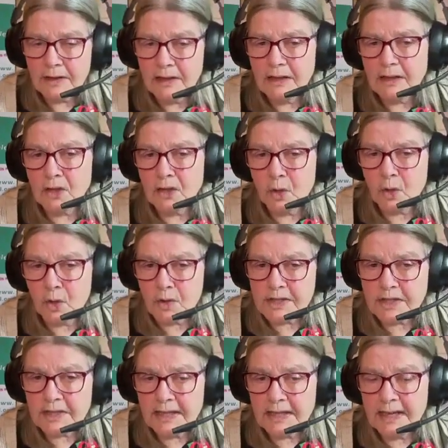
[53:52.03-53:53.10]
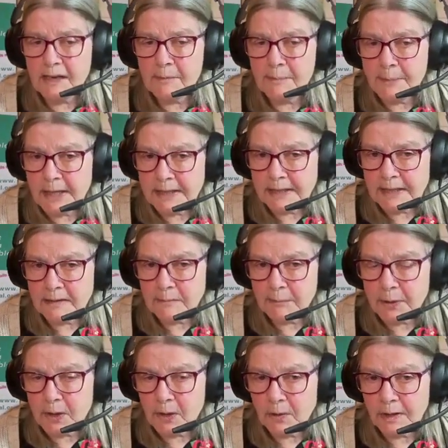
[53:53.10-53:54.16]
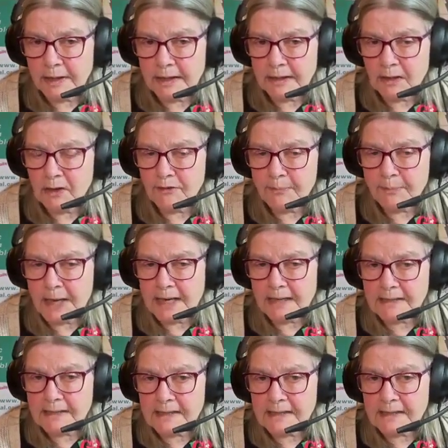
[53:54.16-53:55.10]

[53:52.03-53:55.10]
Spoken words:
regular quarterly opinion polling